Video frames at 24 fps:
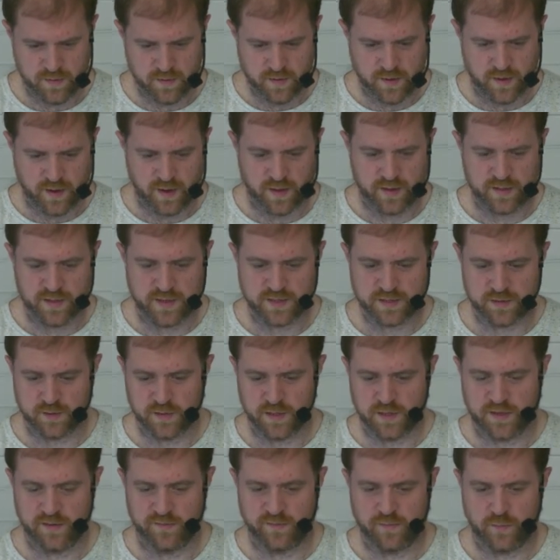Okay, these are all
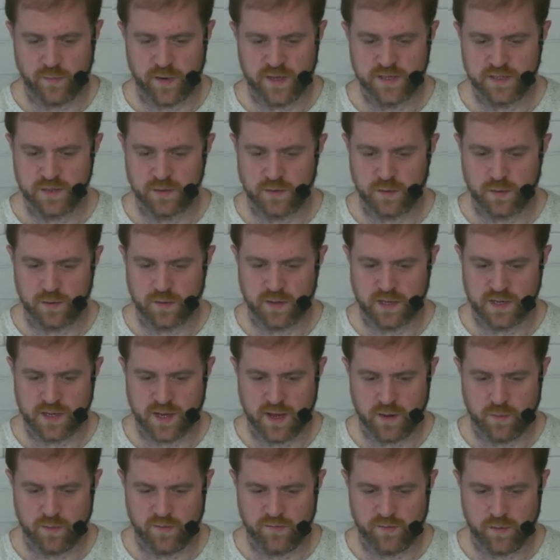the different ways you can
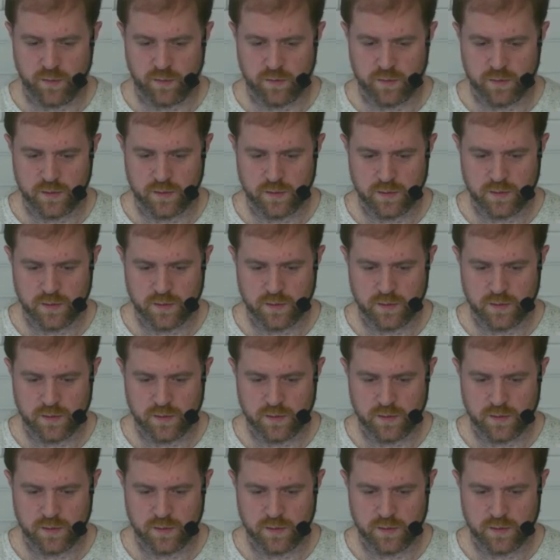authenticate with Vault.